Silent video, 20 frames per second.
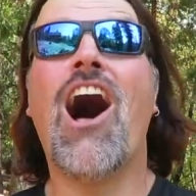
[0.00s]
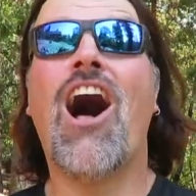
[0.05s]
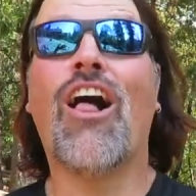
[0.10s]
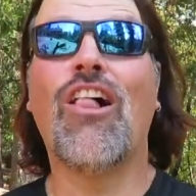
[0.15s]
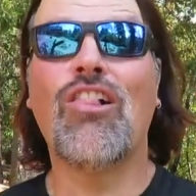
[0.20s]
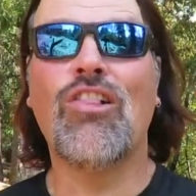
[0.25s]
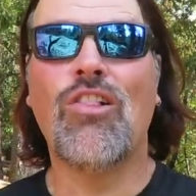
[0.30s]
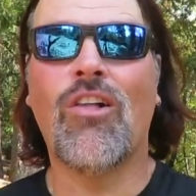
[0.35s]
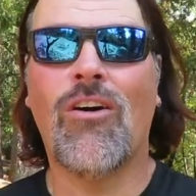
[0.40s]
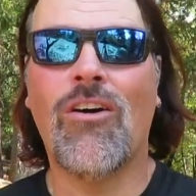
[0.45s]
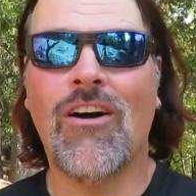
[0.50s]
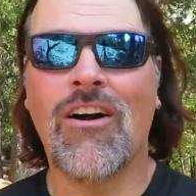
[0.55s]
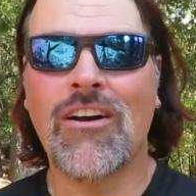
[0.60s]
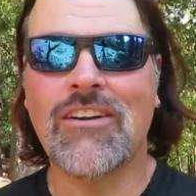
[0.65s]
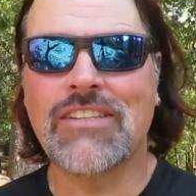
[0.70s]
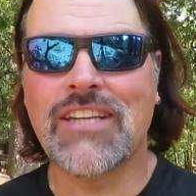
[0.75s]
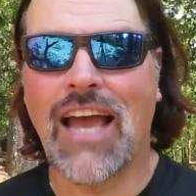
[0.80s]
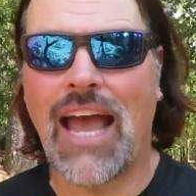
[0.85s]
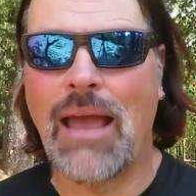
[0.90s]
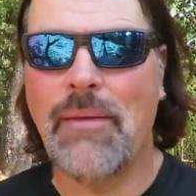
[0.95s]
A
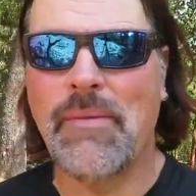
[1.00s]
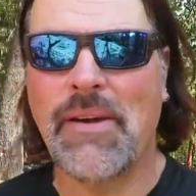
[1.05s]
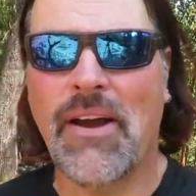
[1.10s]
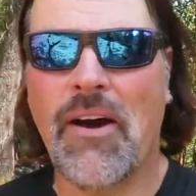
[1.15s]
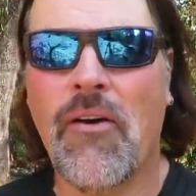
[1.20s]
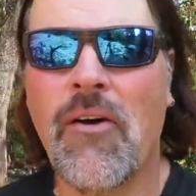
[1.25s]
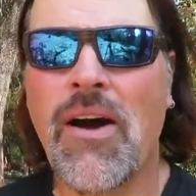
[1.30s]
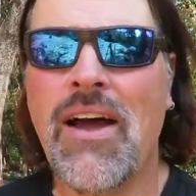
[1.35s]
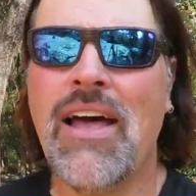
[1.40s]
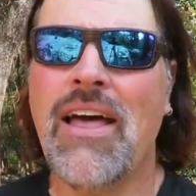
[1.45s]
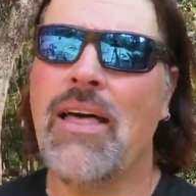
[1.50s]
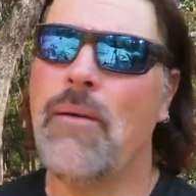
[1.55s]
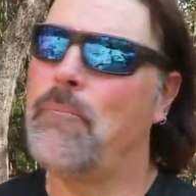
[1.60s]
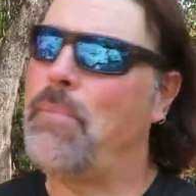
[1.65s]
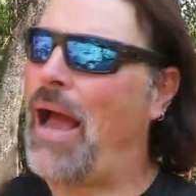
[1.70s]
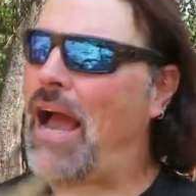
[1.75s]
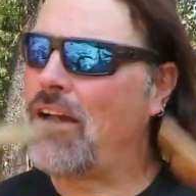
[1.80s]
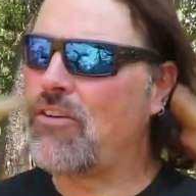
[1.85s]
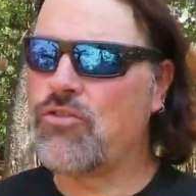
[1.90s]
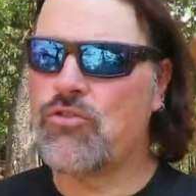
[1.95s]
long time ago.
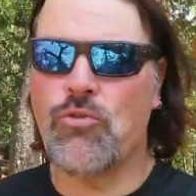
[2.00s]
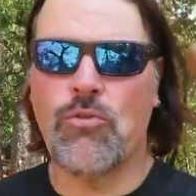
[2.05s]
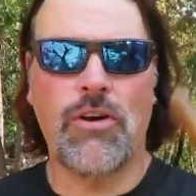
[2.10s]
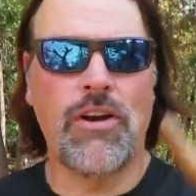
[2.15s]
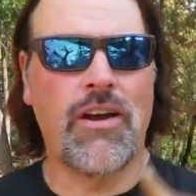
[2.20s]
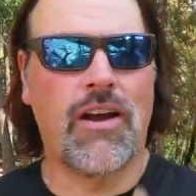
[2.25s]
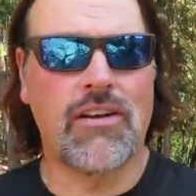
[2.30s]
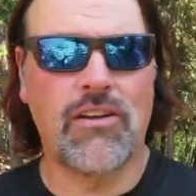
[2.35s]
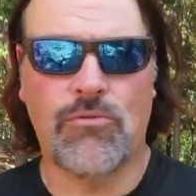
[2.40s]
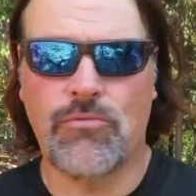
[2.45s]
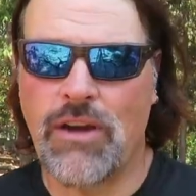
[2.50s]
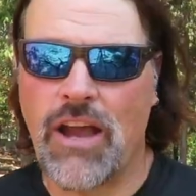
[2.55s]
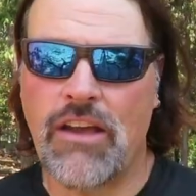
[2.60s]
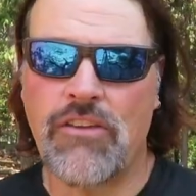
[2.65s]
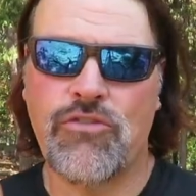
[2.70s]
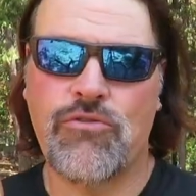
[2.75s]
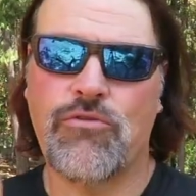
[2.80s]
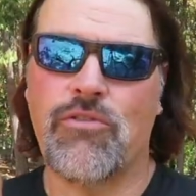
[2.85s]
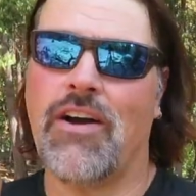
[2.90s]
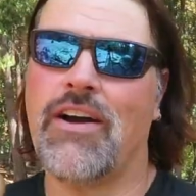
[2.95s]
Backstory on the
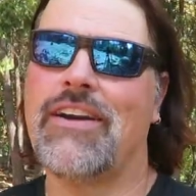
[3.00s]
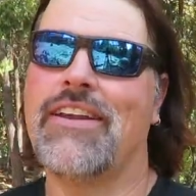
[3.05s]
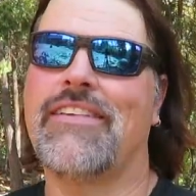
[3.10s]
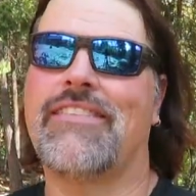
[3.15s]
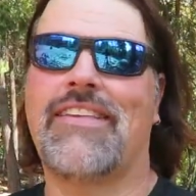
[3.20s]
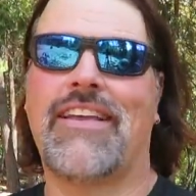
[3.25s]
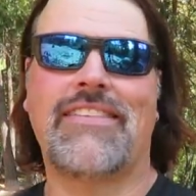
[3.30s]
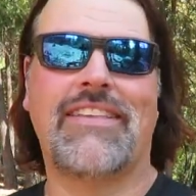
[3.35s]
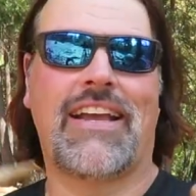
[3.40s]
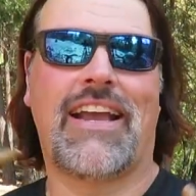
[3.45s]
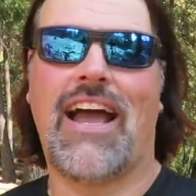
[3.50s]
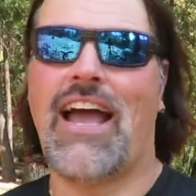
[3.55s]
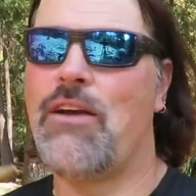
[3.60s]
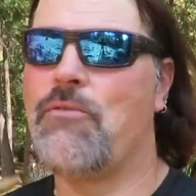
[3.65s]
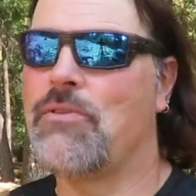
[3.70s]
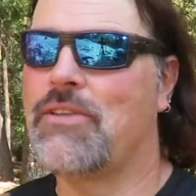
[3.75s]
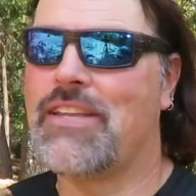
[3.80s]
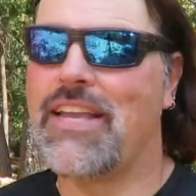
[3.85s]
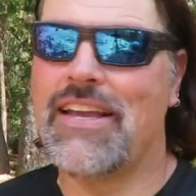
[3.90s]
restaurant is that the guy would